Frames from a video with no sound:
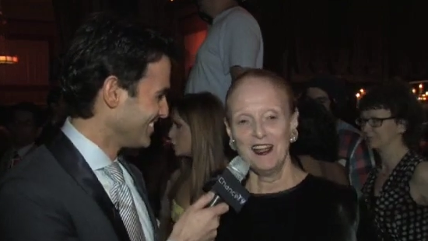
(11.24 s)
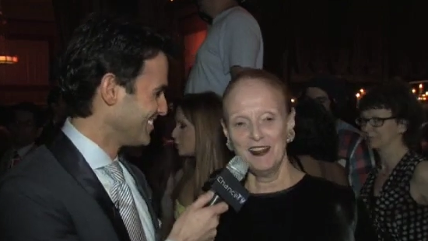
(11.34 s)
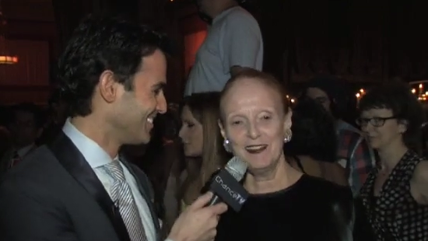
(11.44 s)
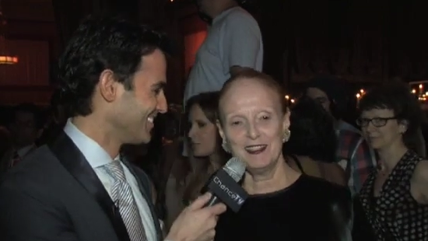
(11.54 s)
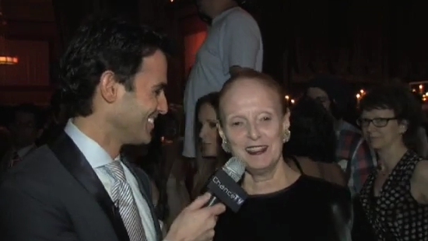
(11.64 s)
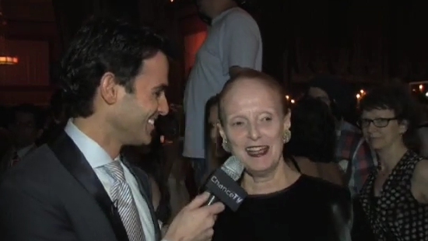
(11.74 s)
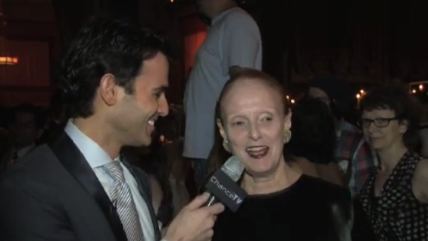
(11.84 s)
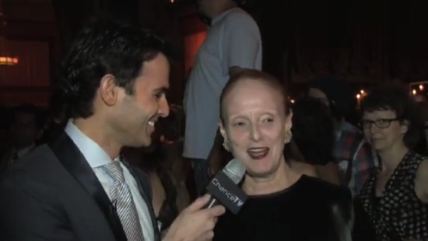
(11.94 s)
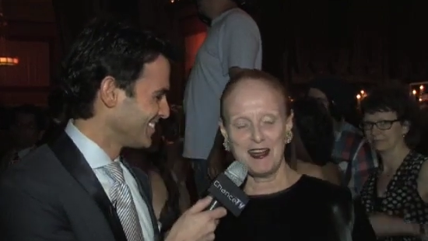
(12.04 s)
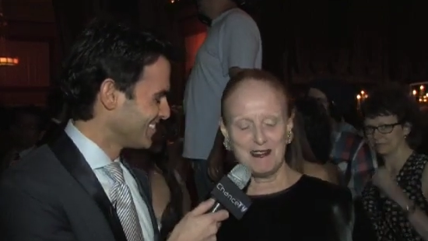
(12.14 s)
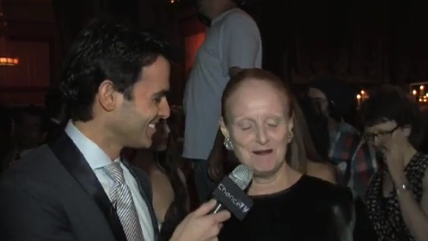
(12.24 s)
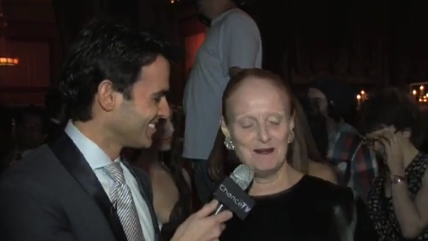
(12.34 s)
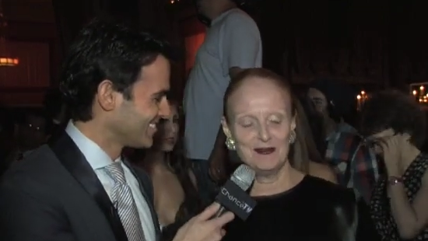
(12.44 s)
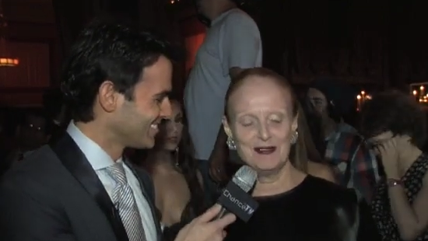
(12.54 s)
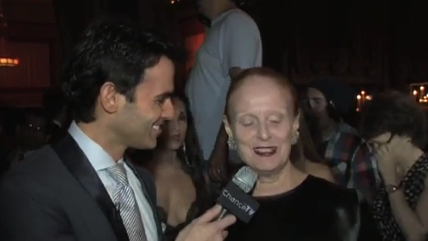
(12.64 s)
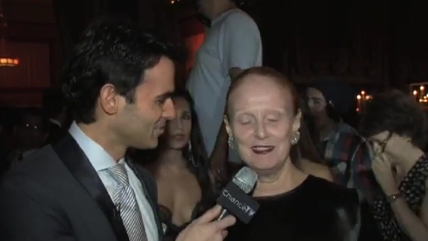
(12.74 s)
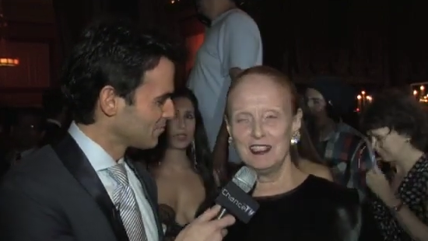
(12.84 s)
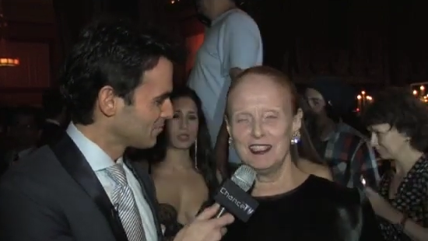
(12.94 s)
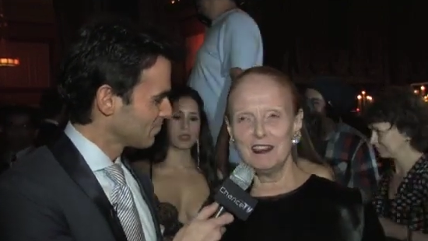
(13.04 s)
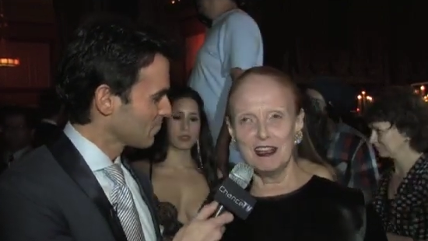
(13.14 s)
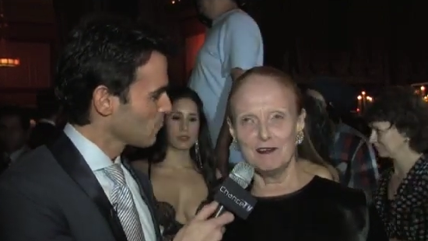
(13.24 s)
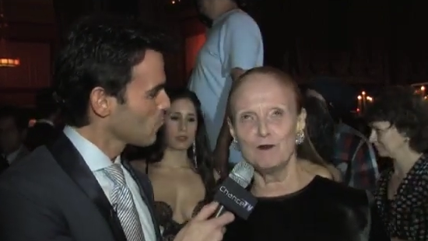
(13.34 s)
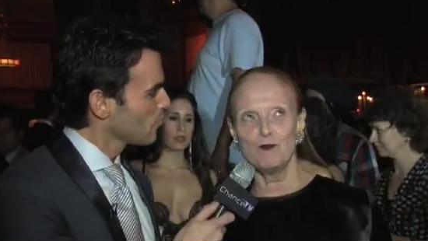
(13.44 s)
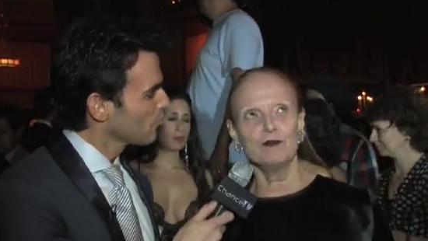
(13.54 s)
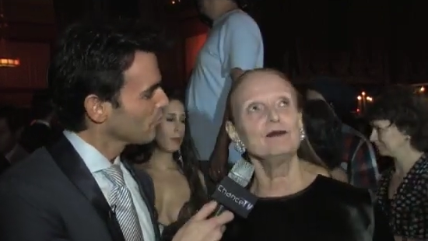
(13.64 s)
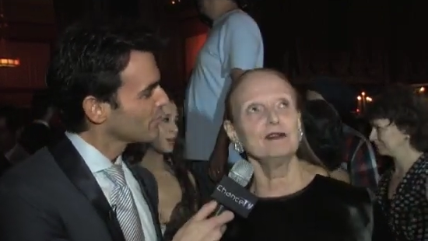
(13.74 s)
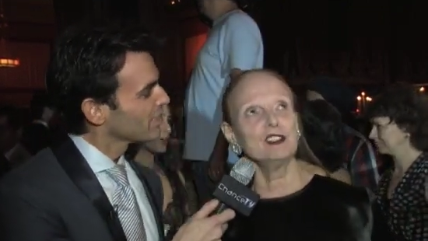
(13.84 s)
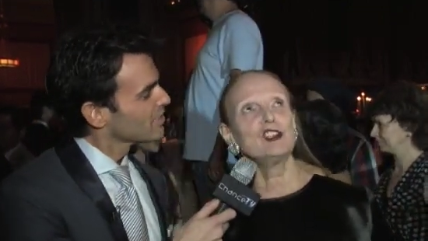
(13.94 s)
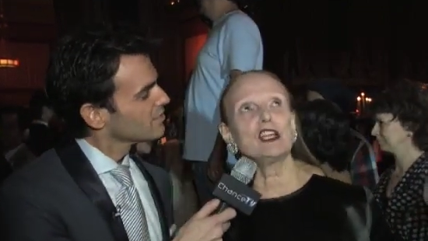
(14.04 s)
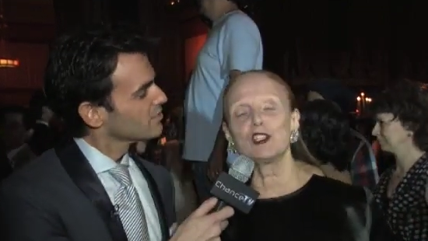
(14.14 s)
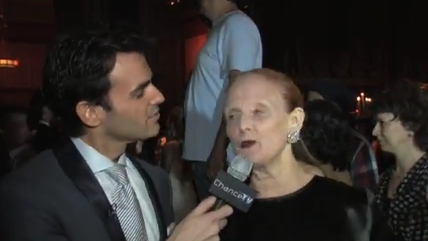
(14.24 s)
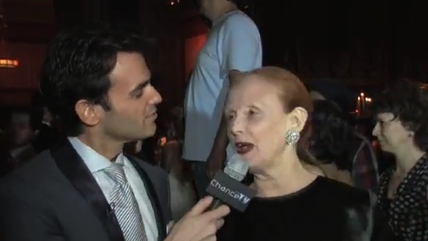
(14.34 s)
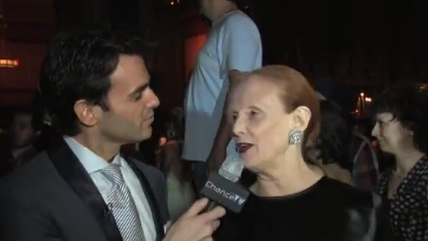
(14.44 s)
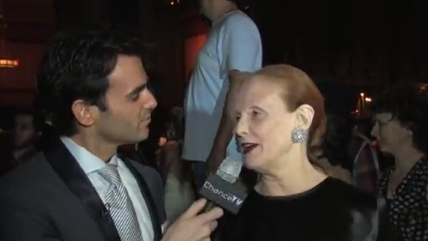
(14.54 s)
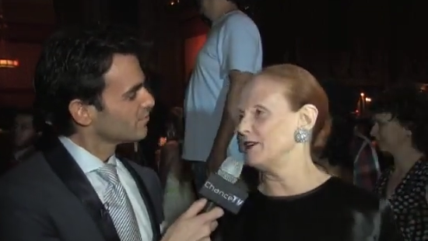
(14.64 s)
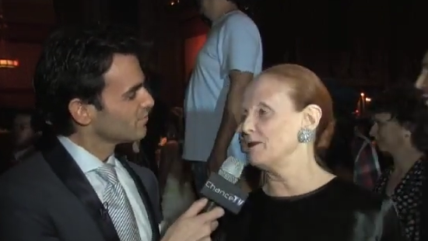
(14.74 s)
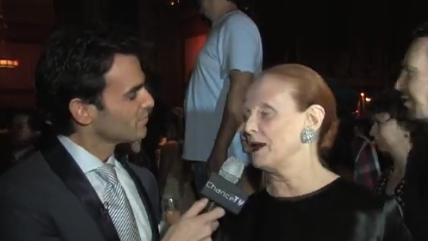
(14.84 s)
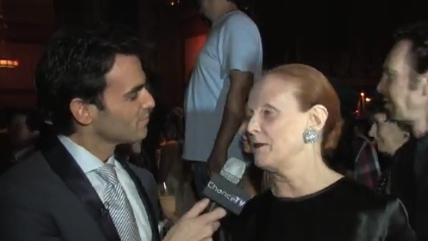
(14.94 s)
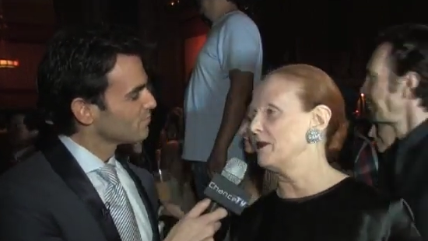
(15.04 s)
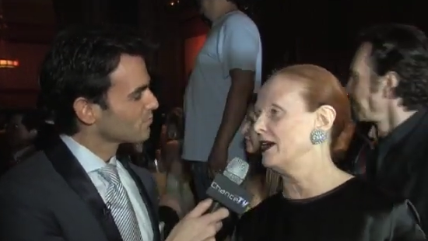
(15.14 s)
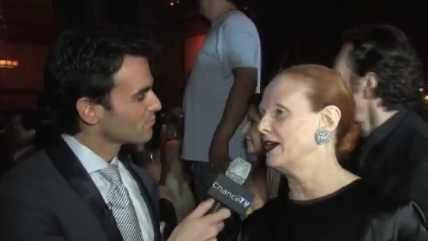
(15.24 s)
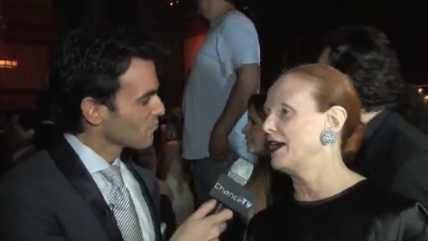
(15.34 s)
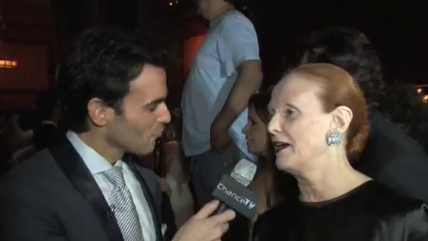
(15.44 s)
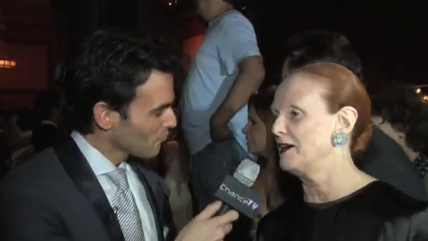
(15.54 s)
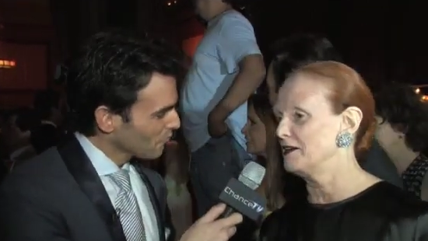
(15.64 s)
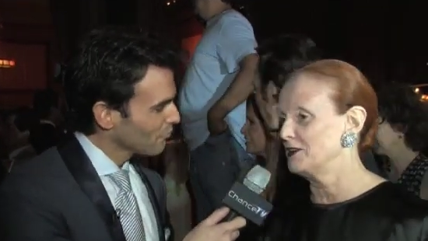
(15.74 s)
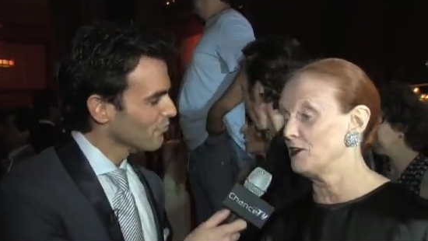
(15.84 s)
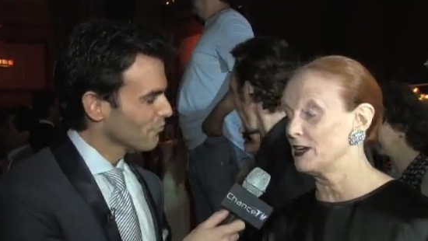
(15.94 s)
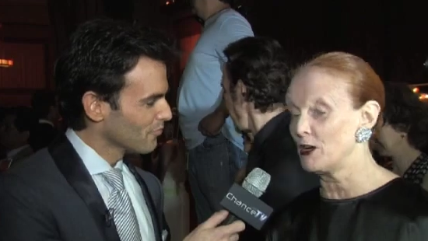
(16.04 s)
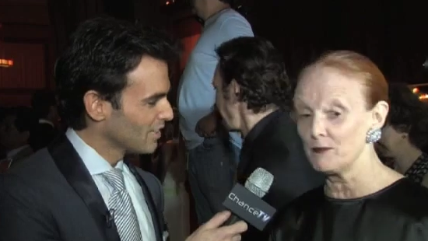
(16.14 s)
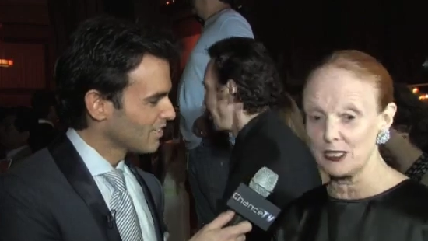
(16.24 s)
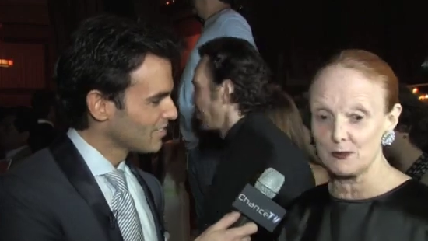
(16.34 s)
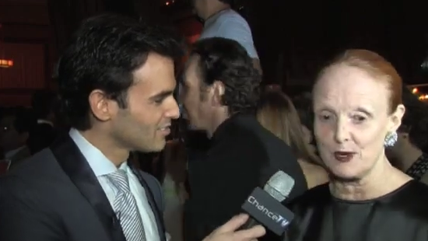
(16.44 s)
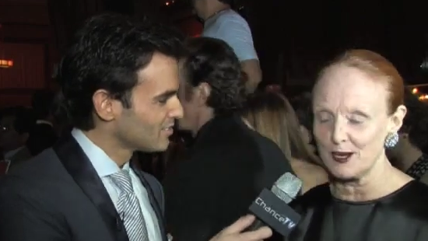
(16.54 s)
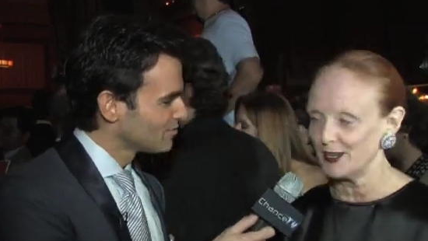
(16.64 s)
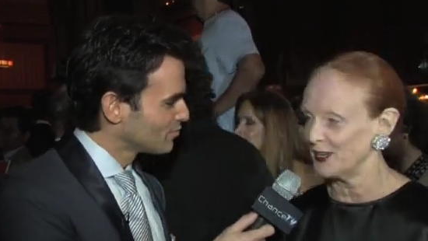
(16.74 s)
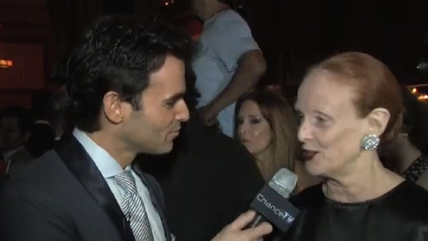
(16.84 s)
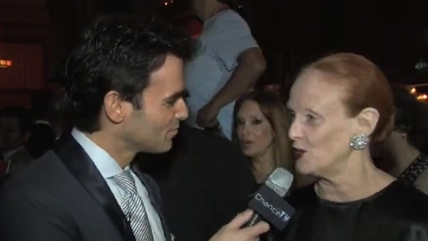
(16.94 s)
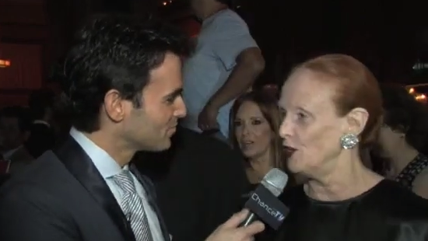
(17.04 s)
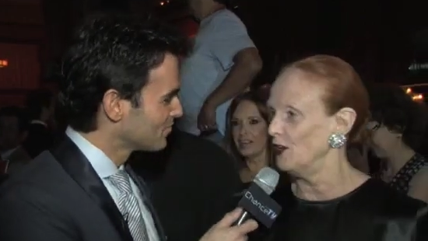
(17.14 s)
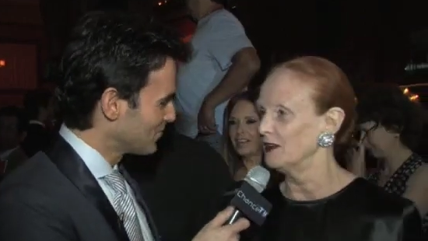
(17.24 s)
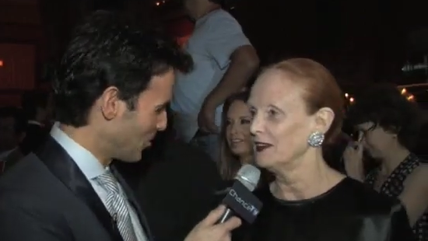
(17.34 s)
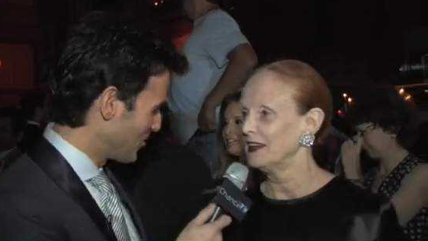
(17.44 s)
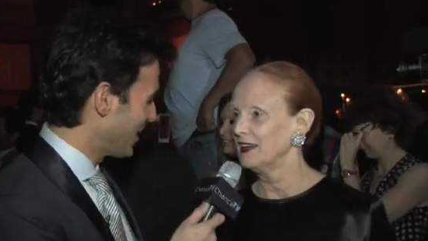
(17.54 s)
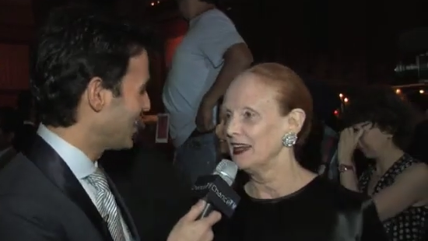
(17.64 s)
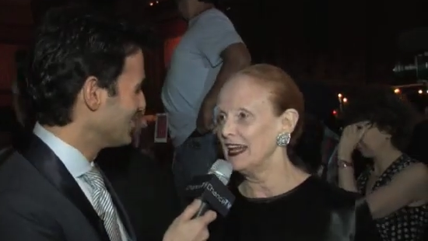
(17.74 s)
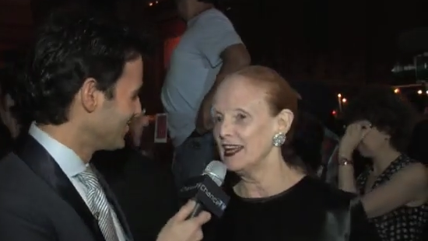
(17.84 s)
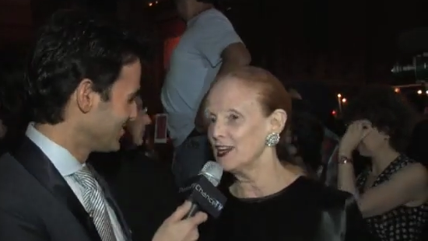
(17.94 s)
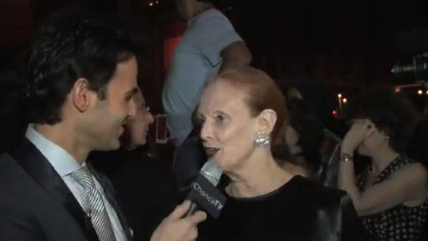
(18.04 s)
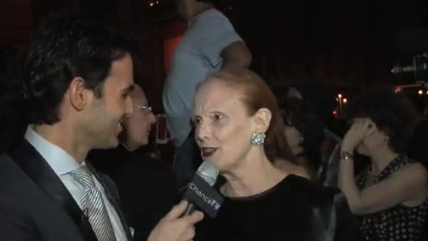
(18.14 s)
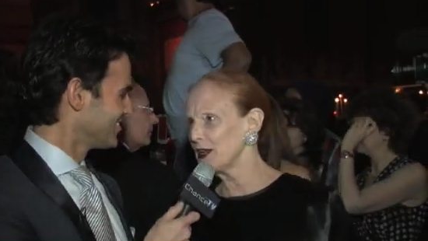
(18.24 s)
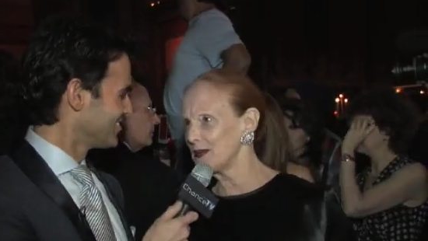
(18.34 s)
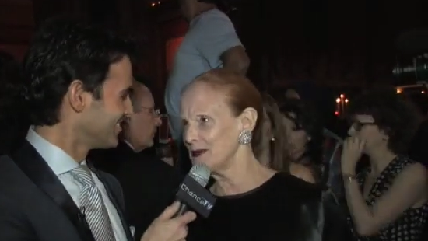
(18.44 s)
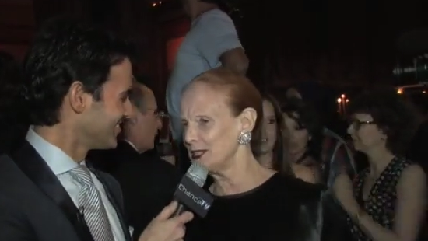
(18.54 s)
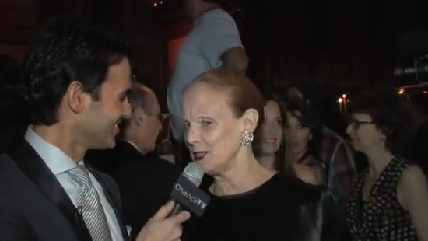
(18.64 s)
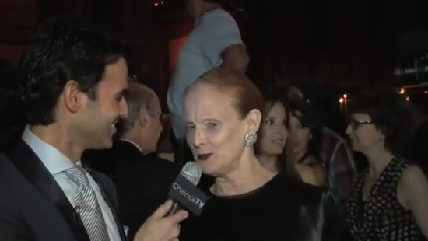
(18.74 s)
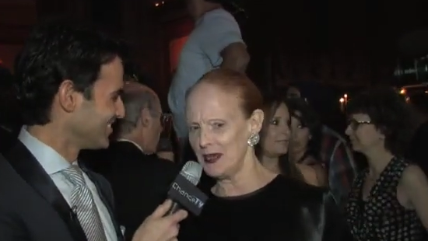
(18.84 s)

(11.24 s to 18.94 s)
Speaker 1: Uh, um, I, just about, I remember. Uh, no, I don't miss modeling at all. Okay. And I don't think it misses